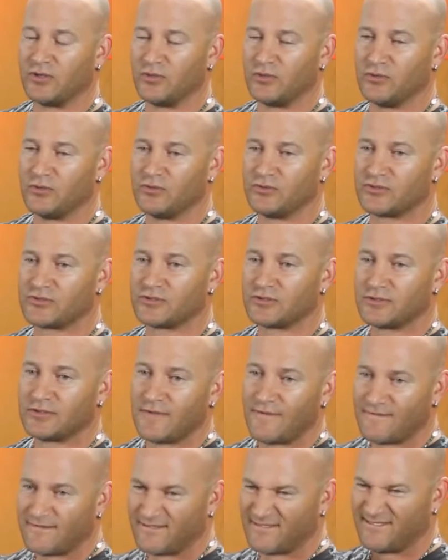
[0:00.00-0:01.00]
Hughes,
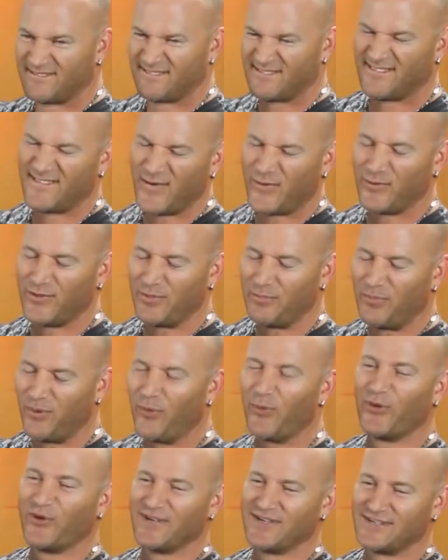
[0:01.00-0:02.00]
who are the
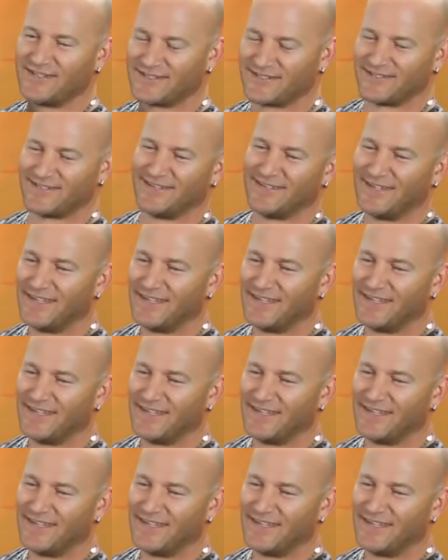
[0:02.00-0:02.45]
boys.